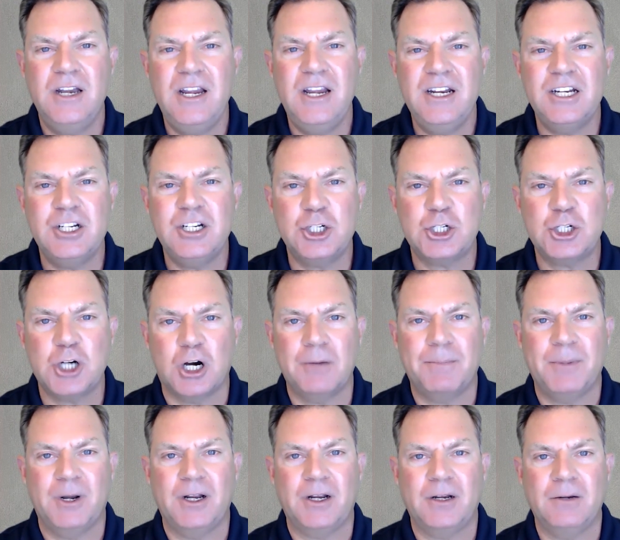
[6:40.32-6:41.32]
needed
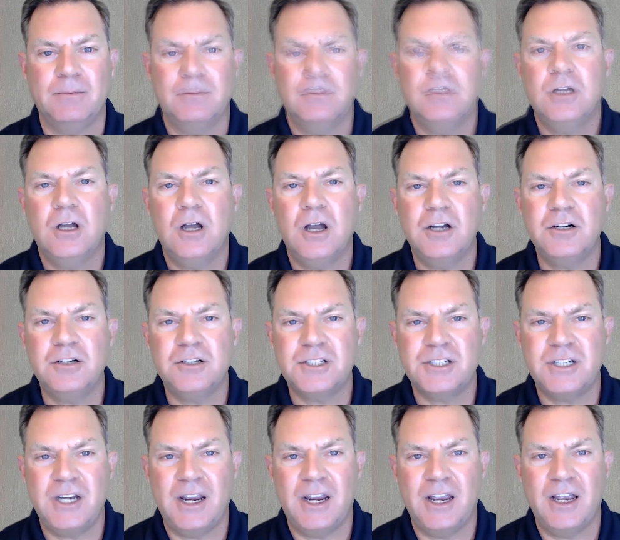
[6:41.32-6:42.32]
sharpening to
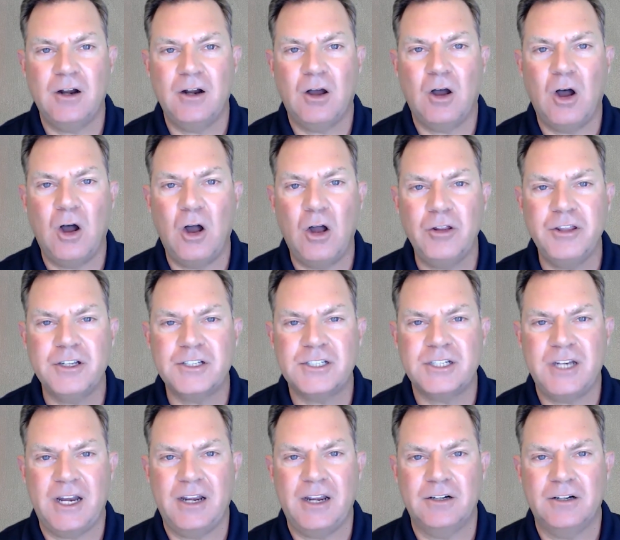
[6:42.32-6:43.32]
understand all the
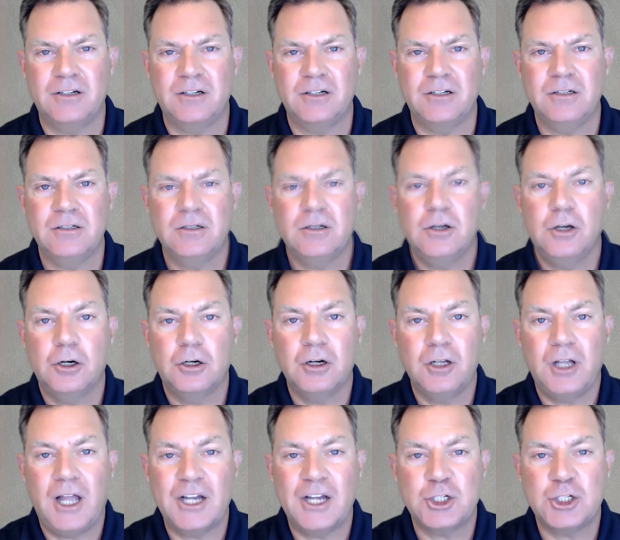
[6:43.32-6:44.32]
standard
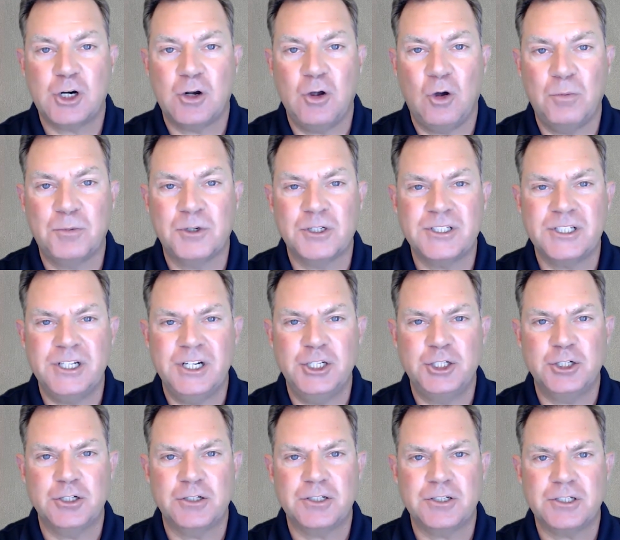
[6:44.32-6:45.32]
neurological
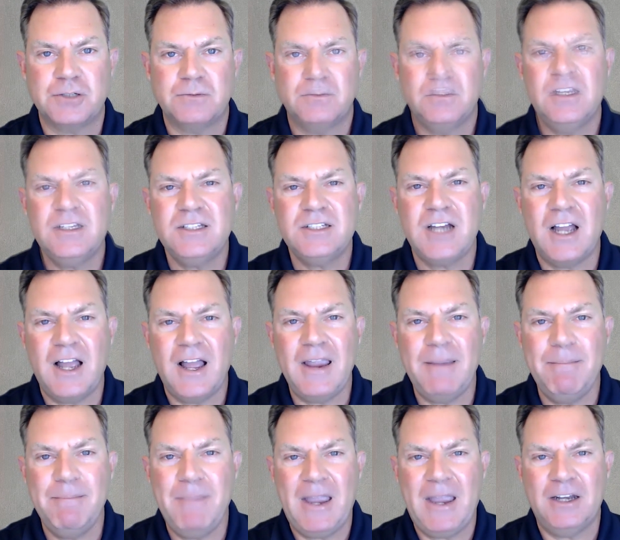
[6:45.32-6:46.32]
procedures. His
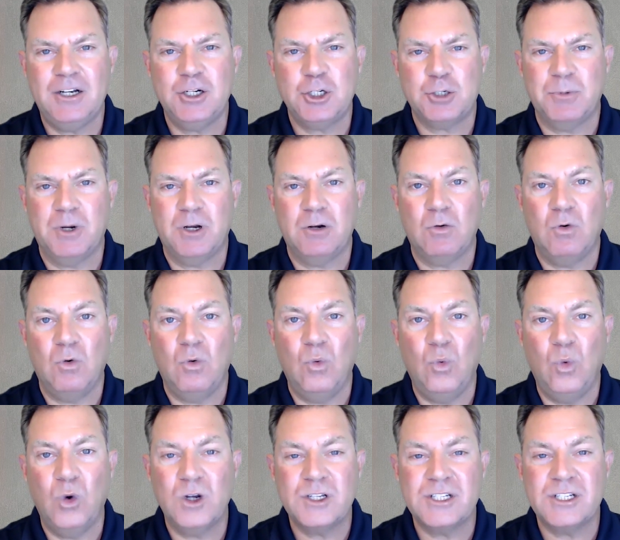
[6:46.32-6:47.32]
time management
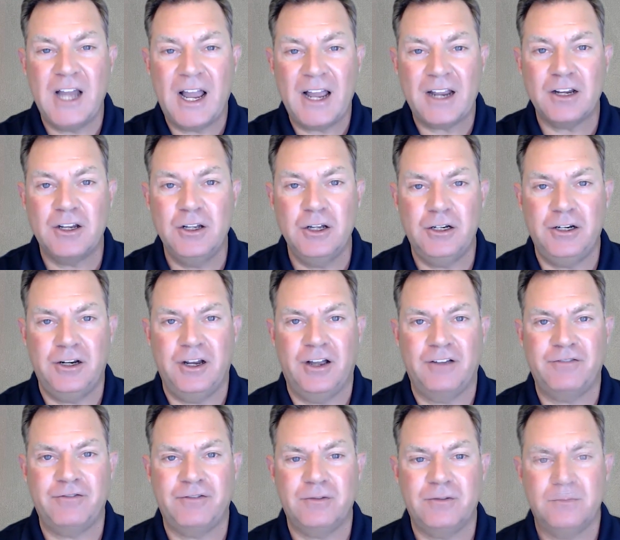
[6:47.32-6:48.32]
was not good
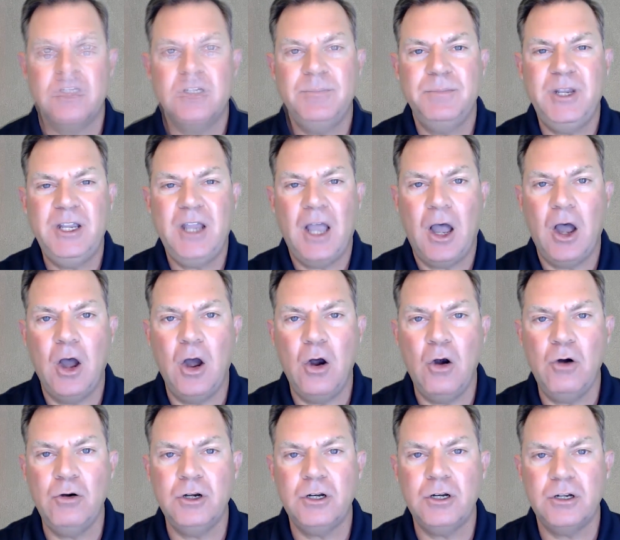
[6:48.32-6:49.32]
enough to be
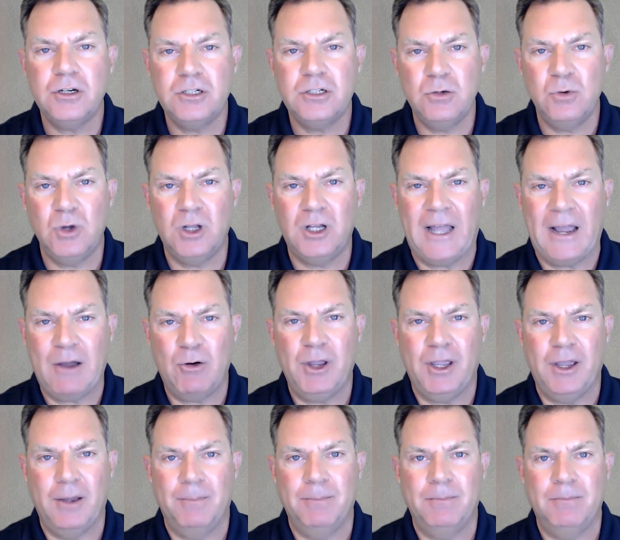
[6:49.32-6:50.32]
honed to allow
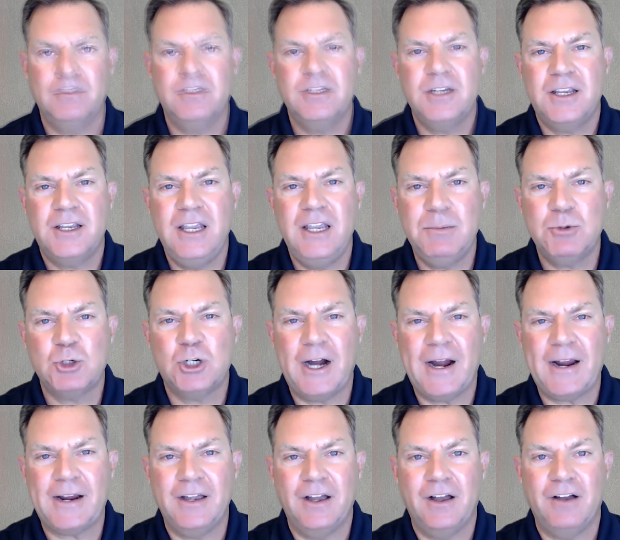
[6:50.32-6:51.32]
him to keep
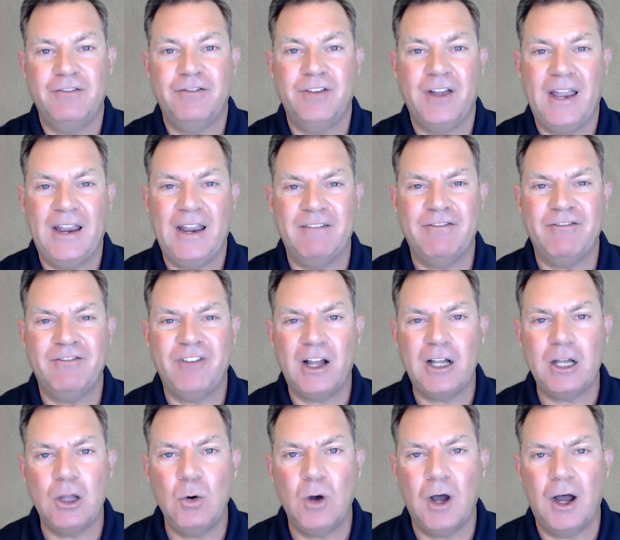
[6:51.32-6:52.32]
track of and
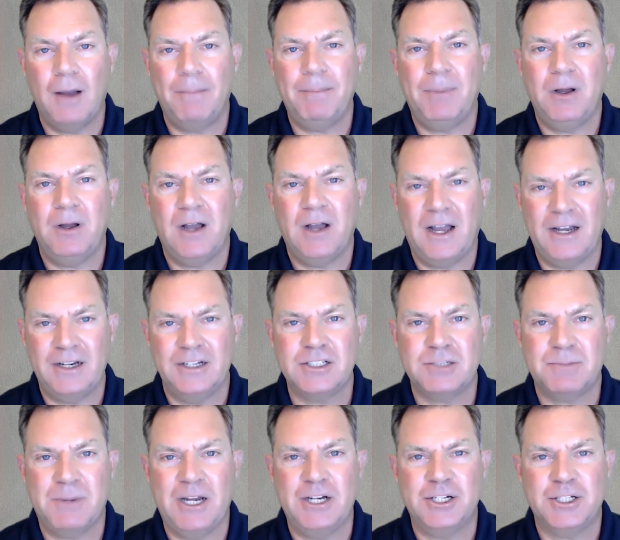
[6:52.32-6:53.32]
follow up on
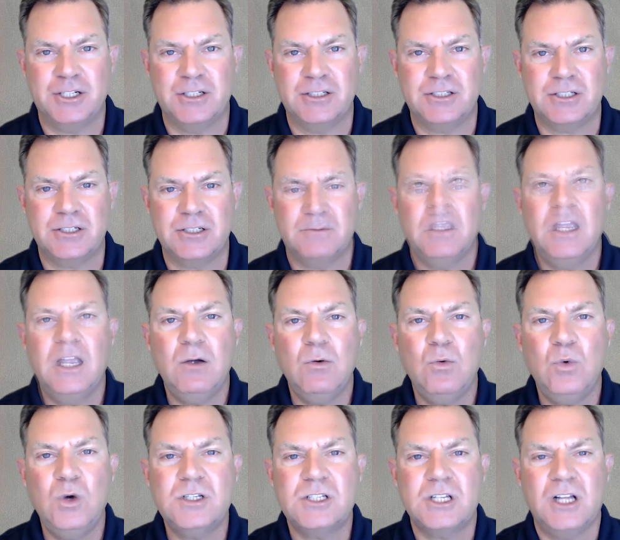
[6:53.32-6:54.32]
his patients. It
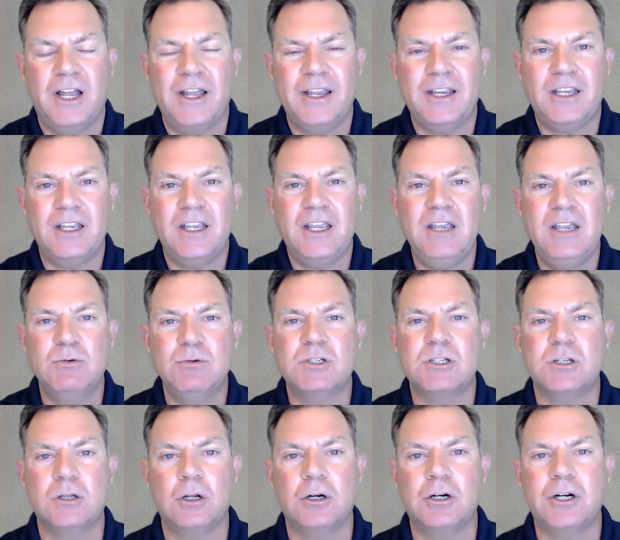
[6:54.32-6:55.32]
was like he
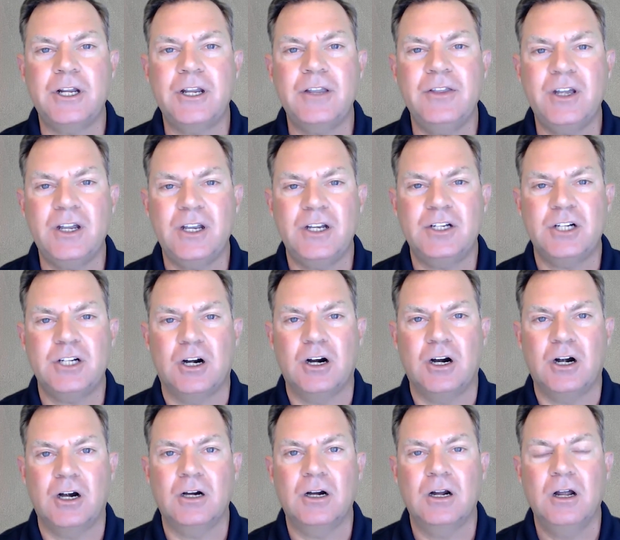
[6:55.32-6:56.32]
was learning the
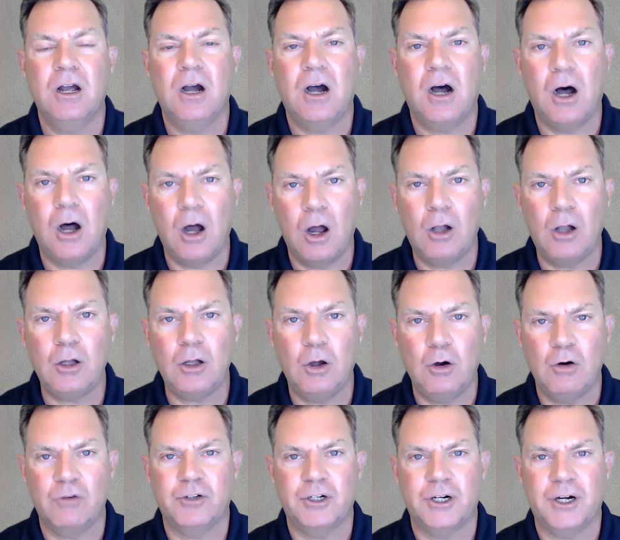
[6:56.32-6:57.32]
guitar all
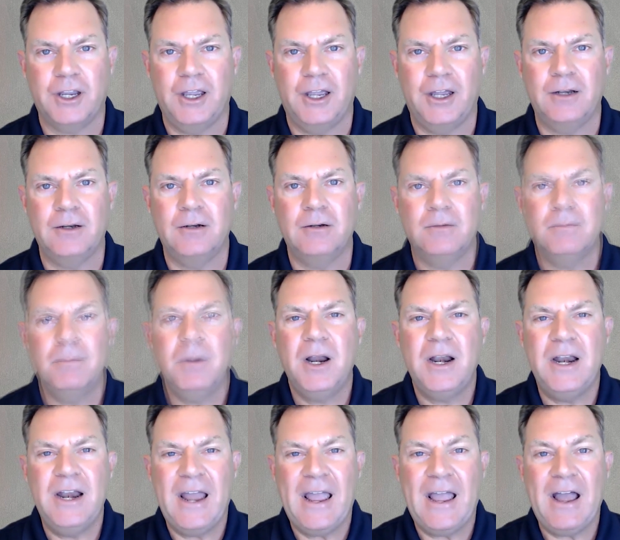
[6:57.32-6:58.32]
over again,
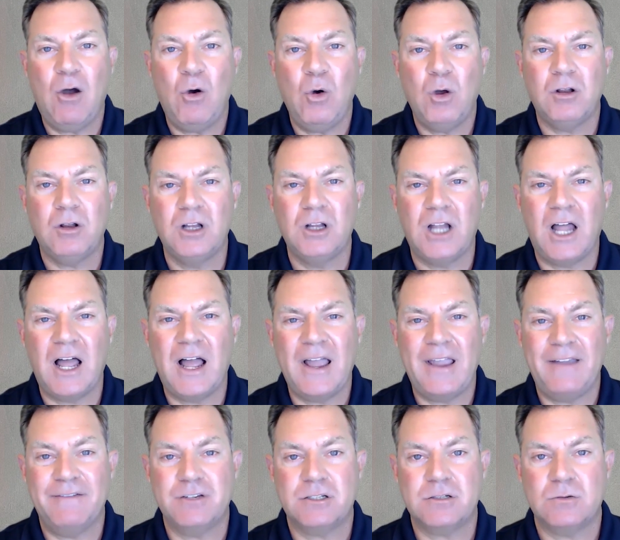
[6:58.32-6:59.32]
but now
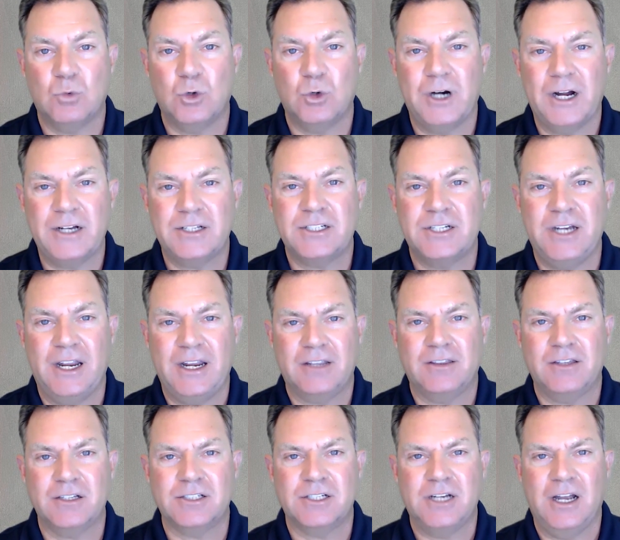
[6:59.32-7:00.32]
lives were at
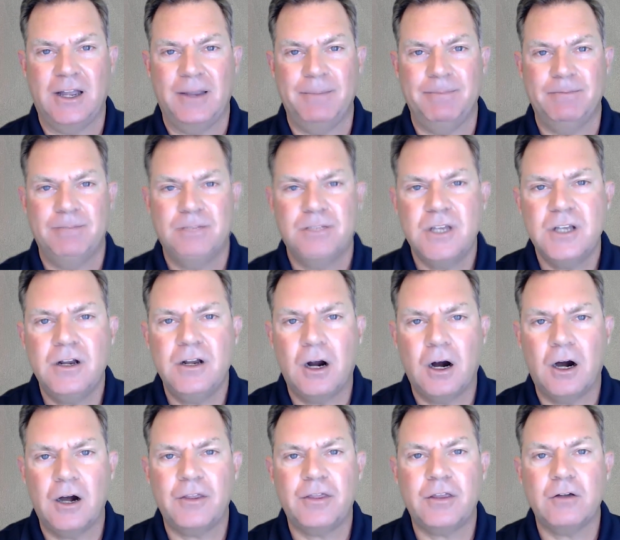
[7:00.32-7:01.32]
stake this time.
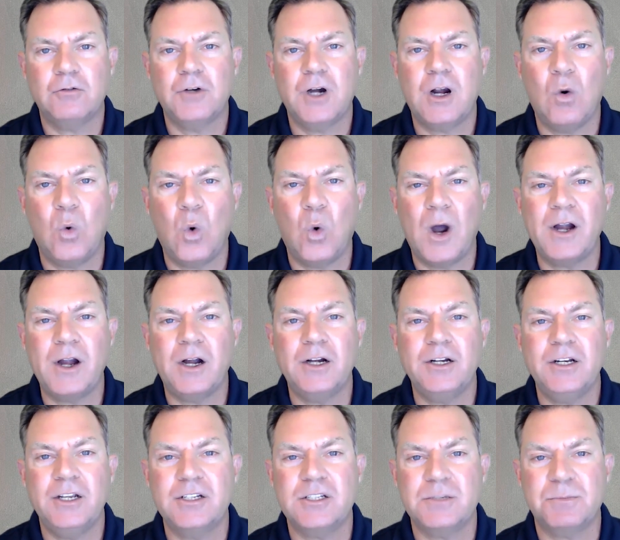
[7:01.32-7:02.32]
Siddharth
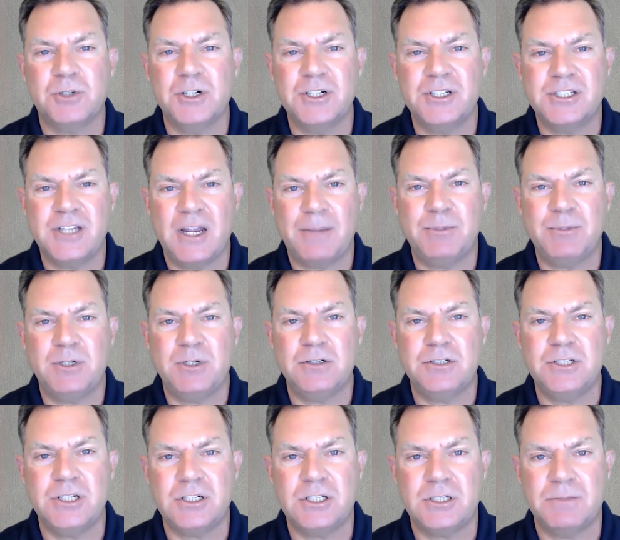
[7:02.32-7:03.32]
required his
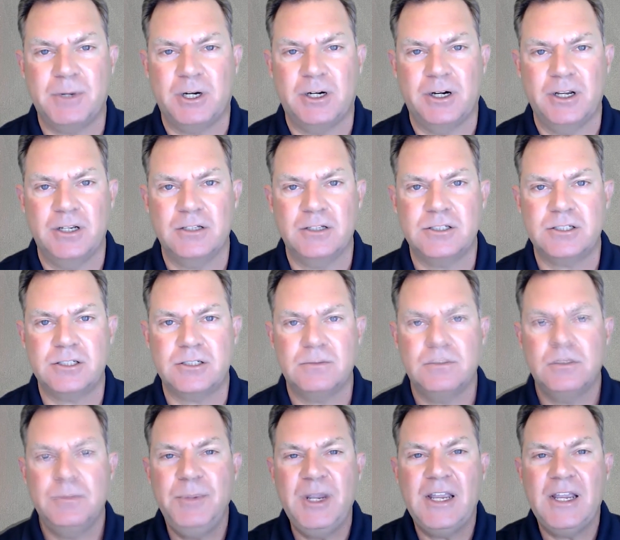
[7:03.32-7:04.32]
preceptor's experience
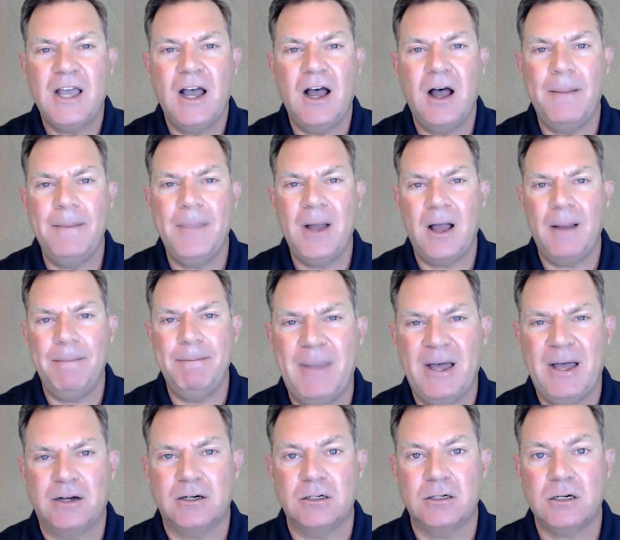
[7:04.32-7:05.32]
to become
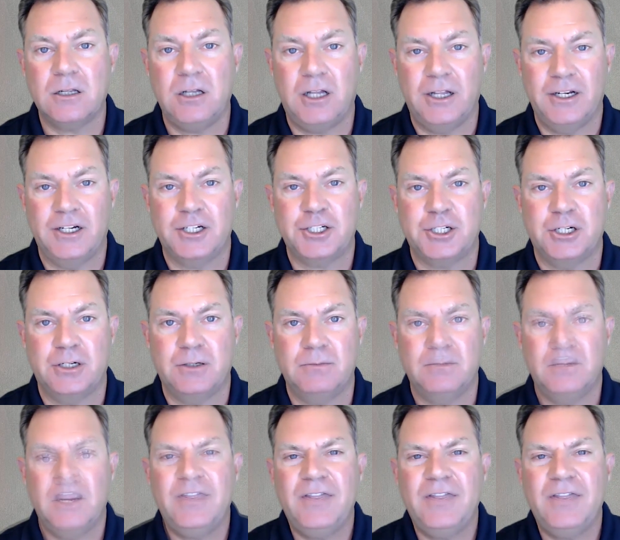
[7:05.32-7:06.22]
better clinician.